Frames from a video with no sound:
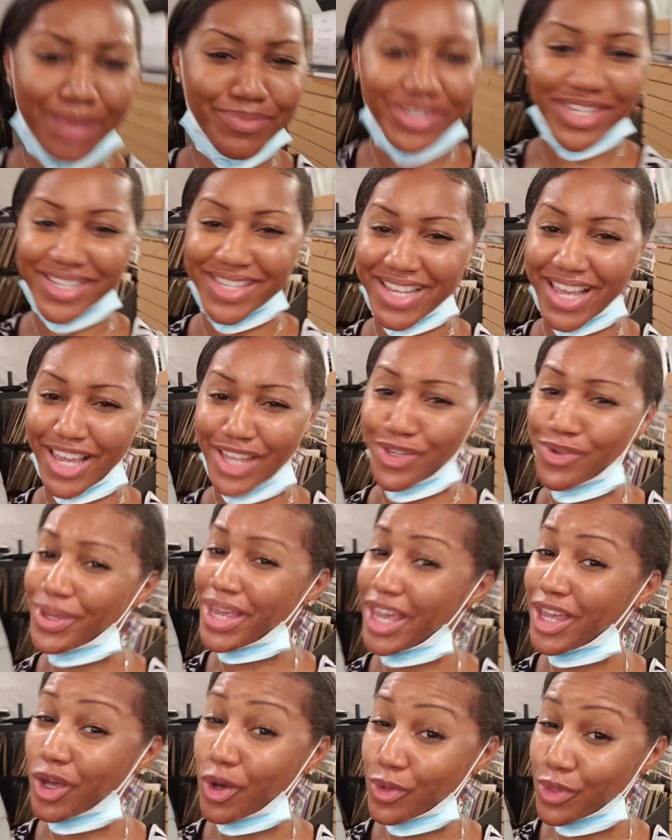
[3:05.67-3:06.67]
I'm just saying, you
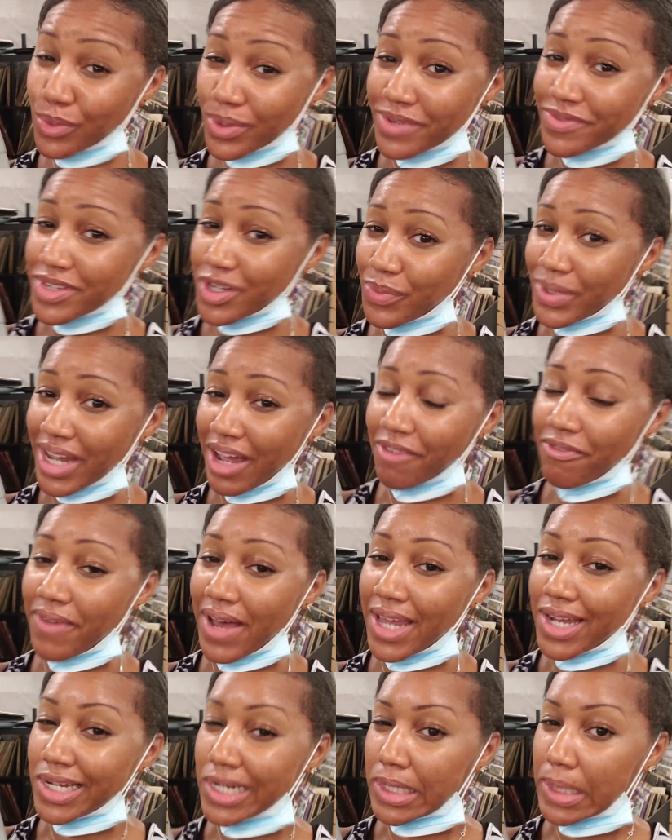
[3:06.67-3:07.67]
can't go thrifting without
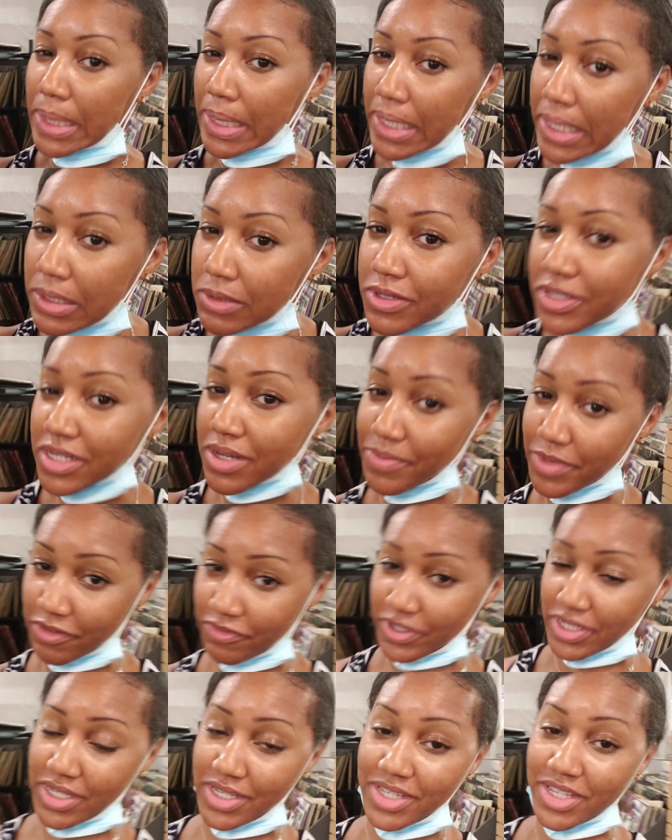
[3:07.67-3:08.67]
finding a little
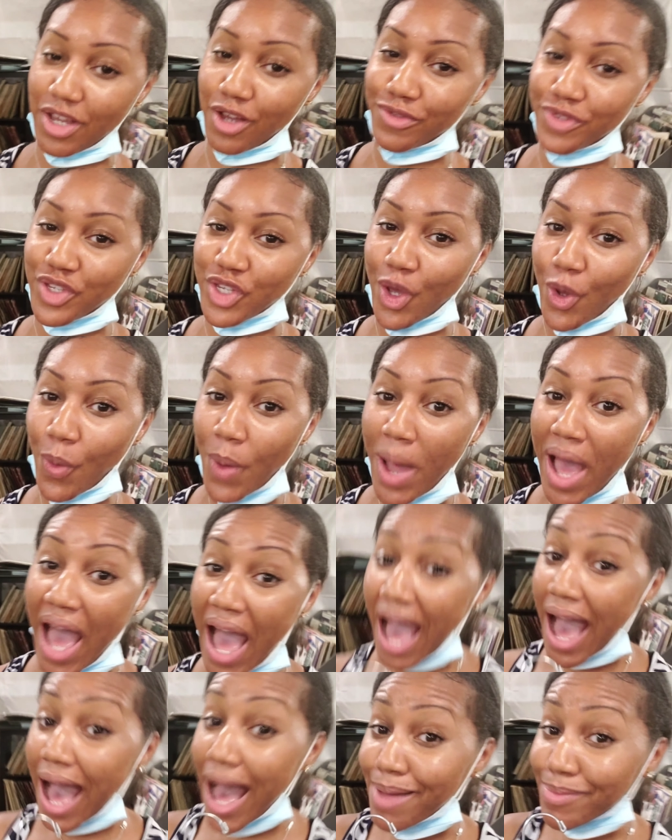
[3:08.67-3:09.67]
something for yourself. So
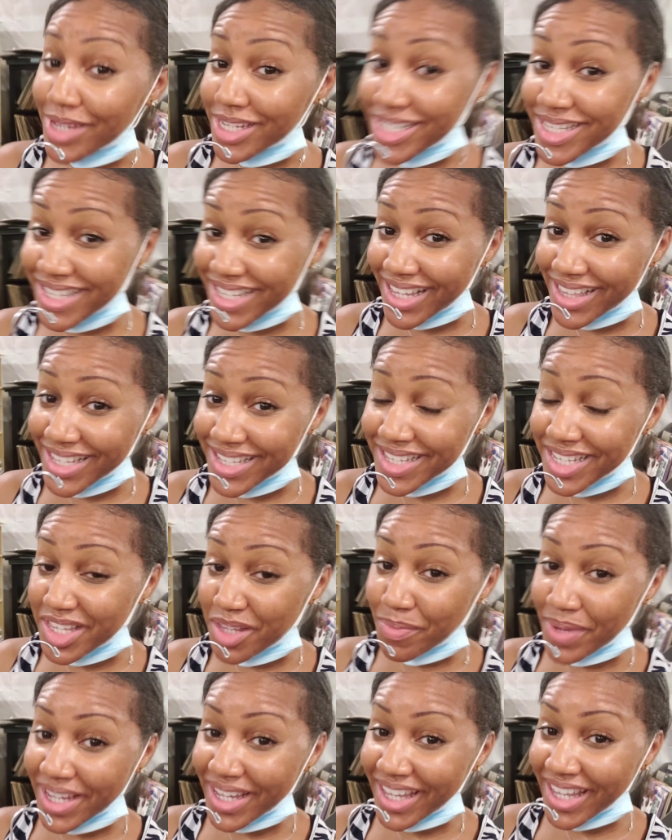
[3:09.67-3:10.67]
I'm going to sneak this
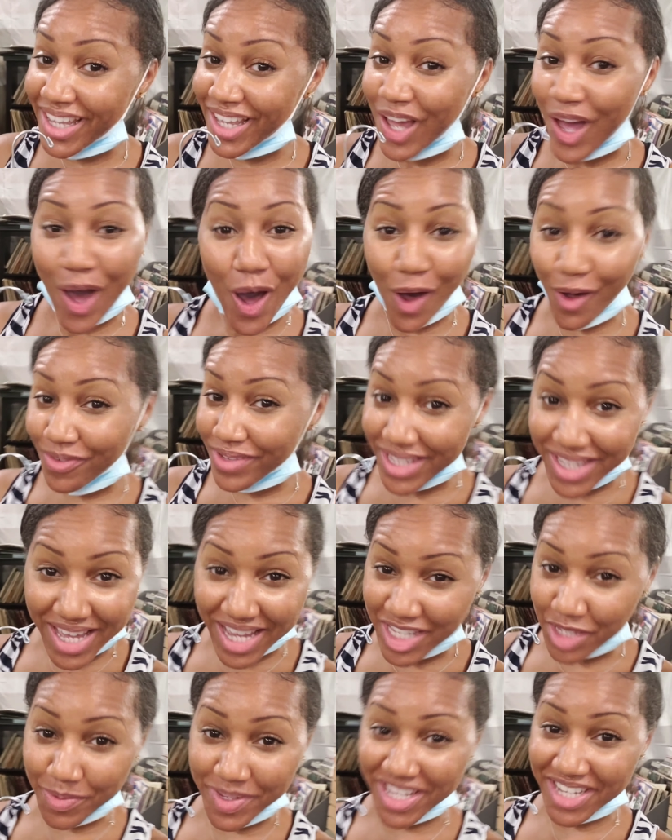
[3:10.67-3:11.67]
in the buggy. Hopefully
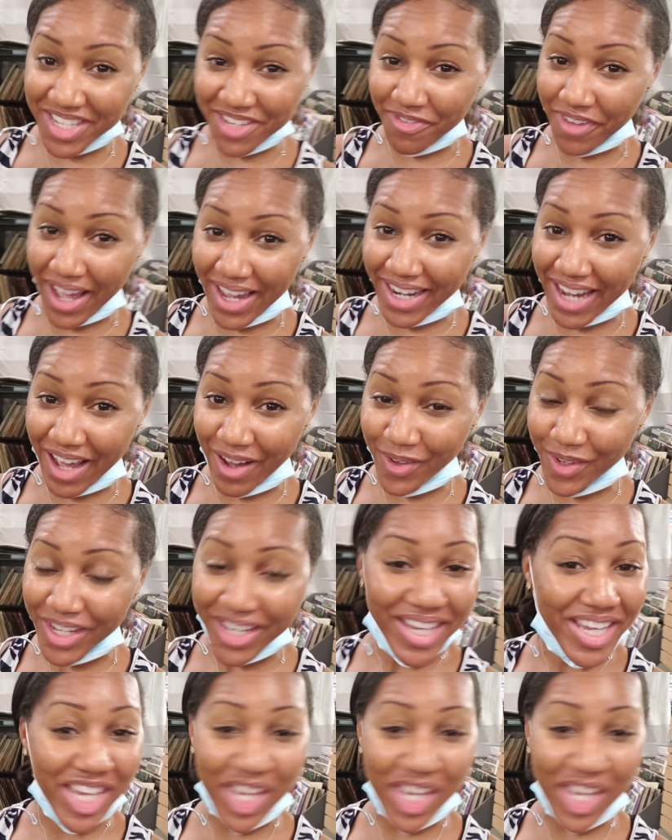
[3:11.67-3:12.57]
the husband doesn't find out.